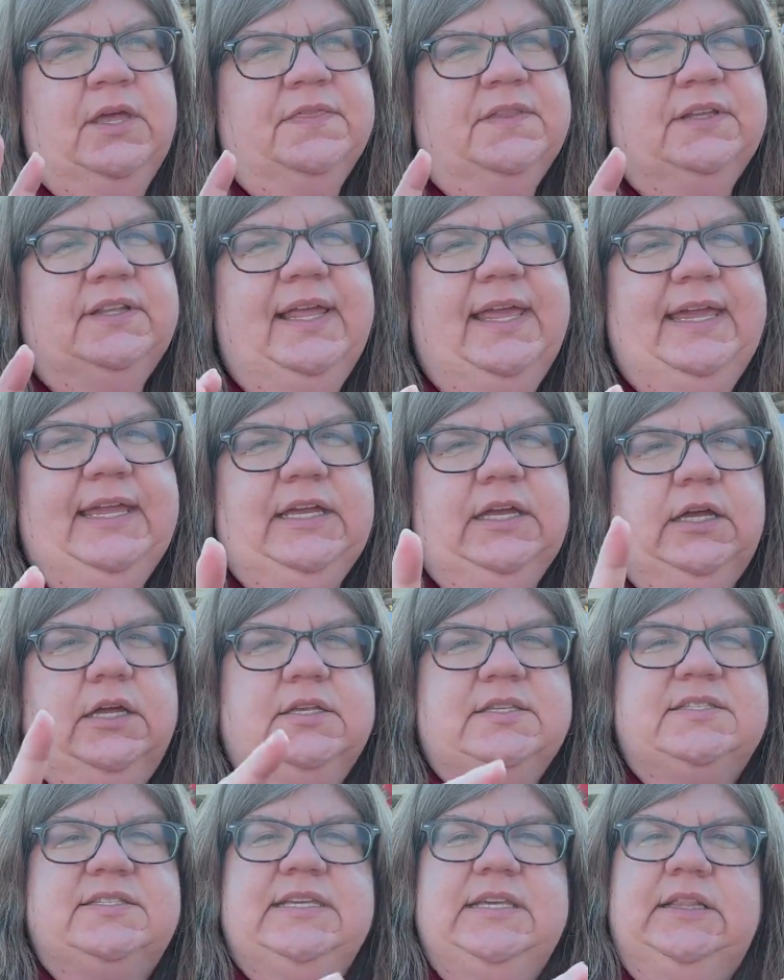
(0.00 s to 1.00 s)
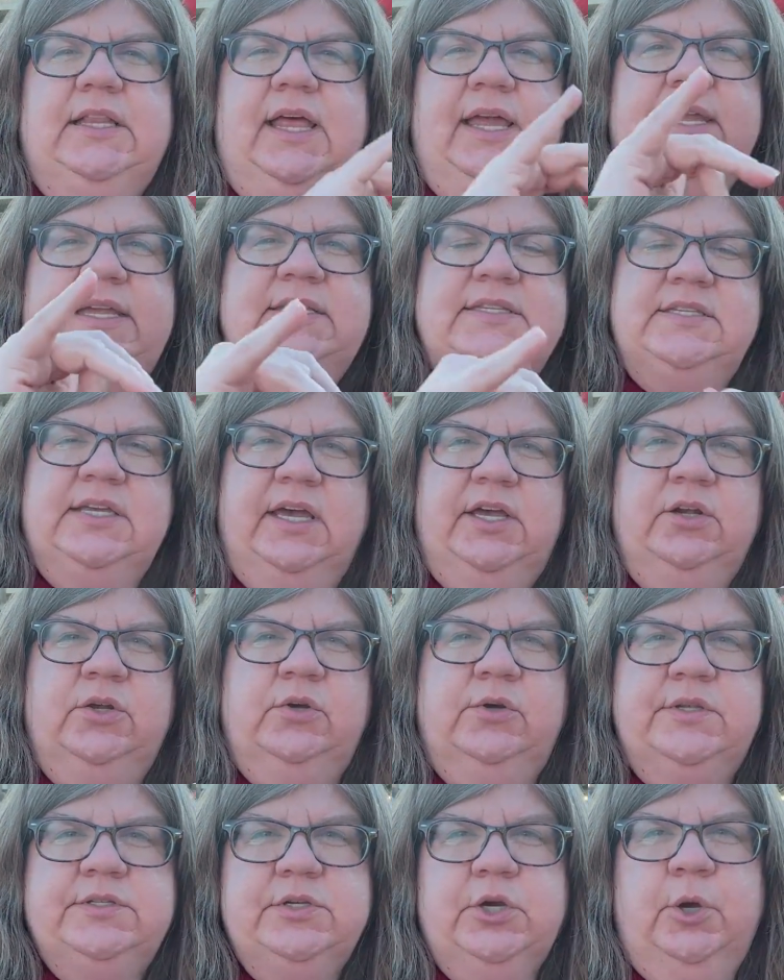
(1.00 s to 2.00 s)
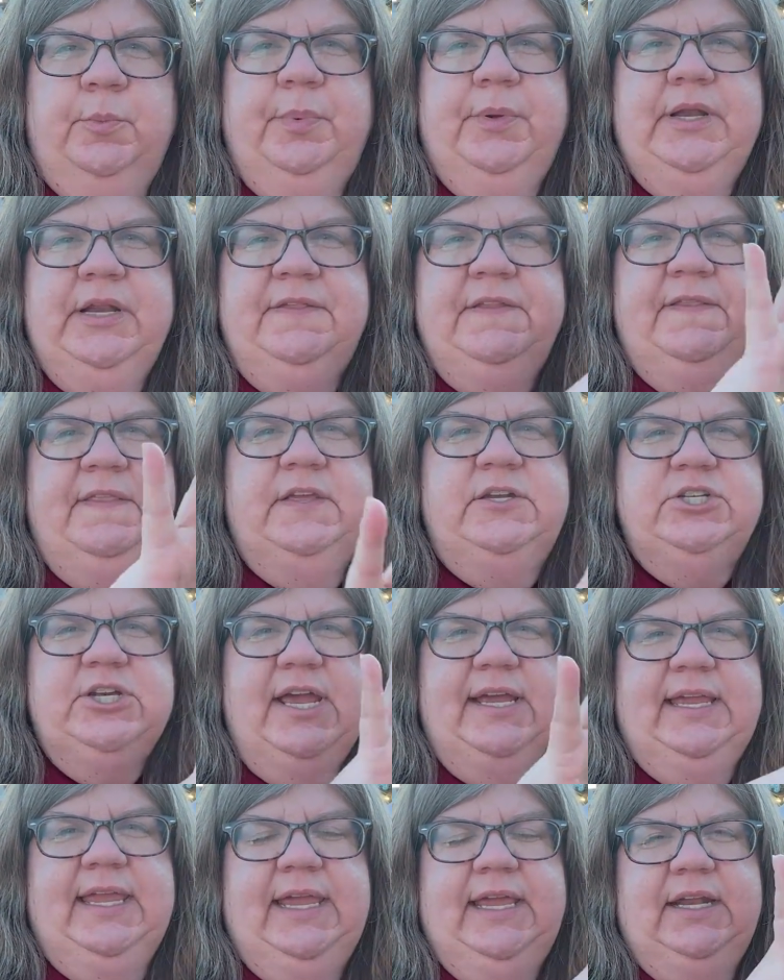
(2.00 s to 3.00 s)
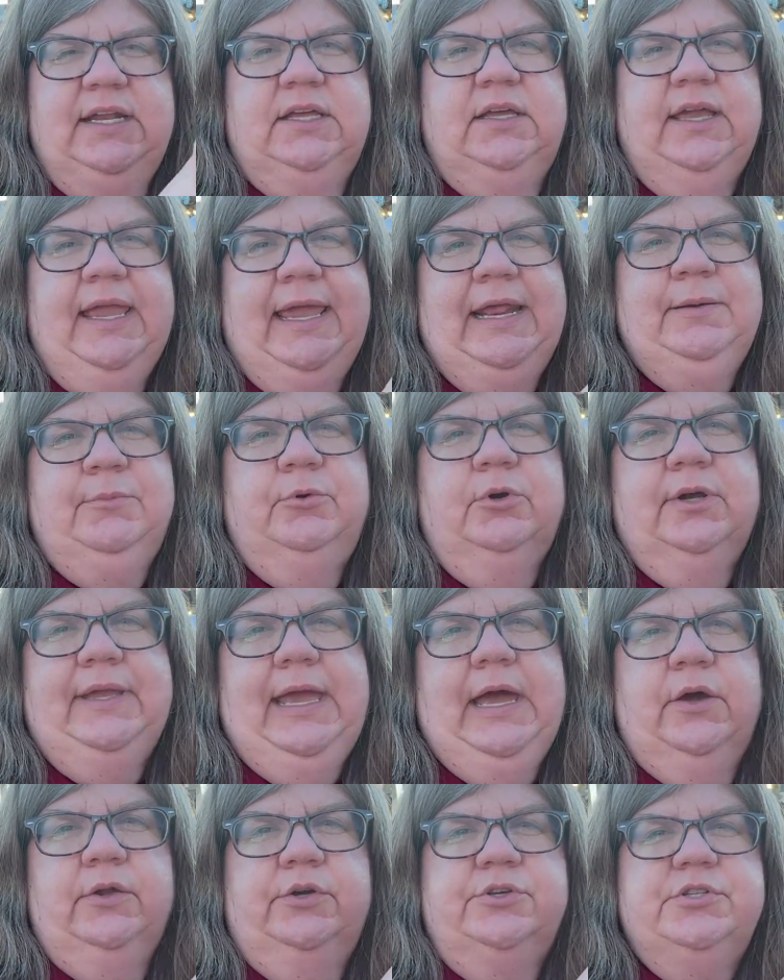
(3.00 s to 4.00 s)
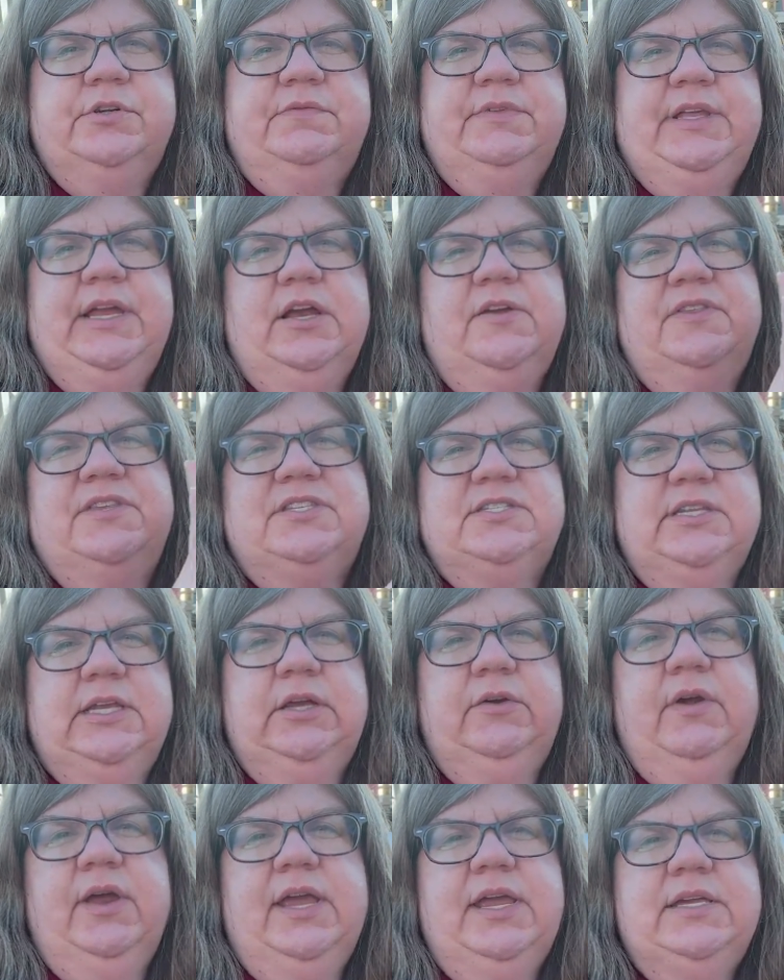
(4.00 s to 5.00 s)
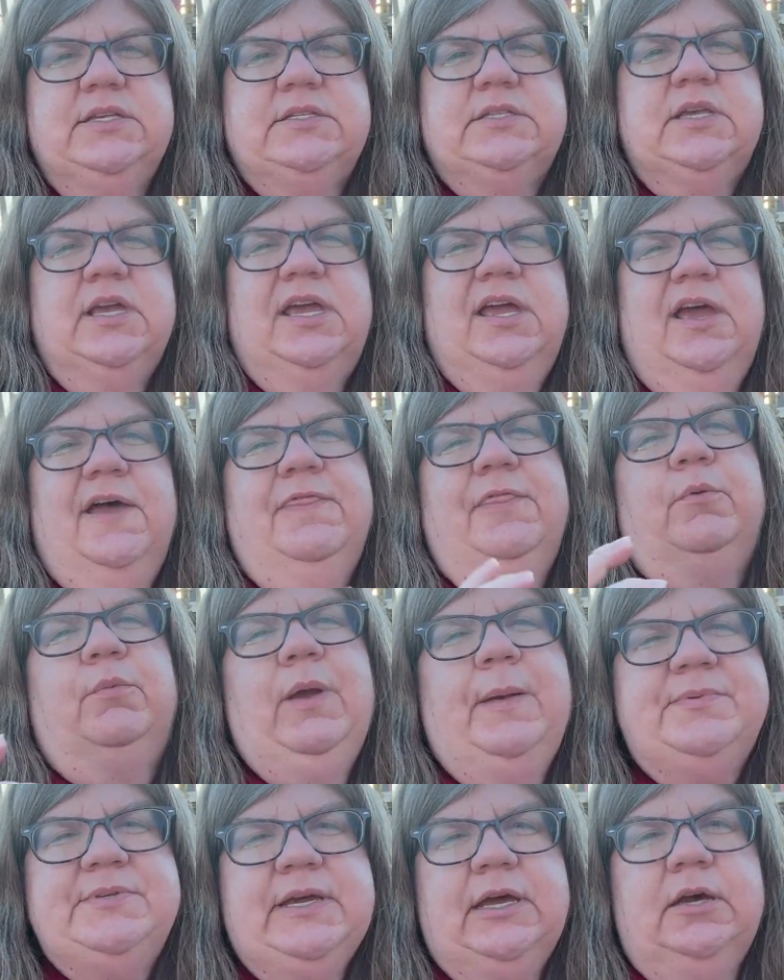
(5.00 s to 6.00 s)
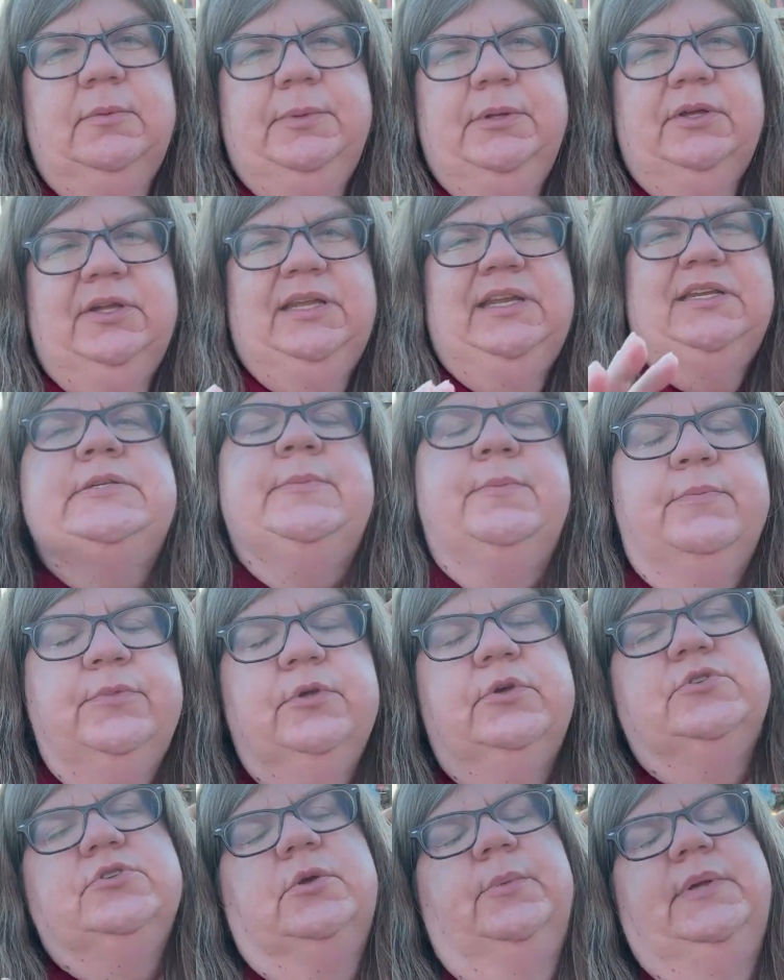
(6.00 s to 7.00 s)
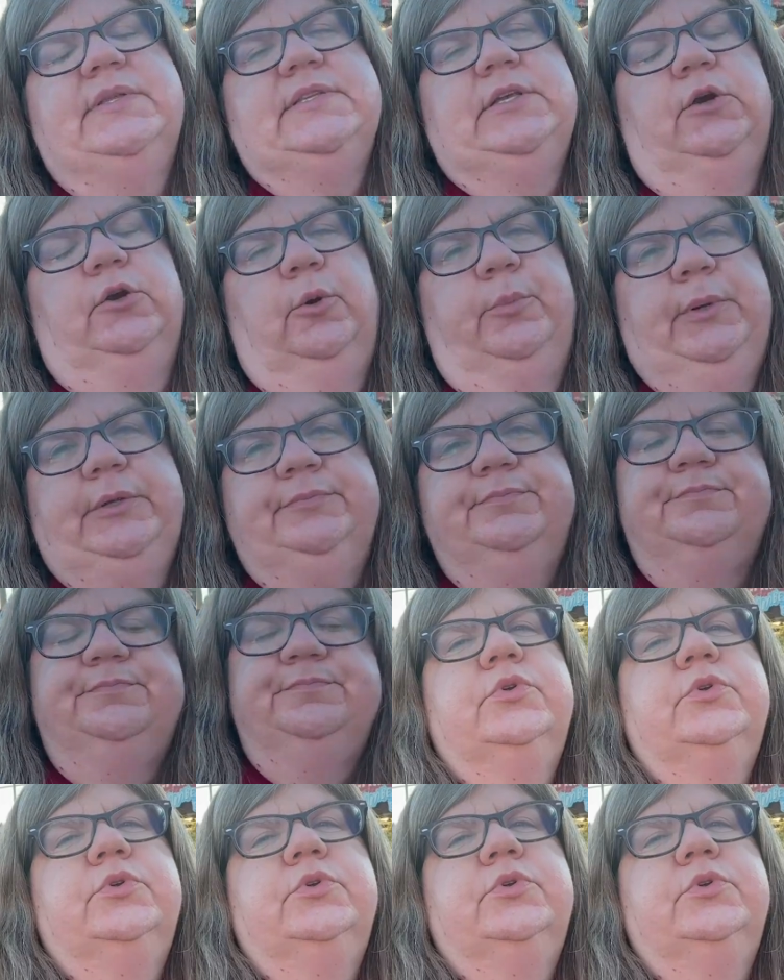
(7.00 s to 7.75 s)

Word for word: The like sea lion tunnel is open, and then the Jack Hanna animal encounters over there. The stingrays, the reptile building. Those are the ones that are open.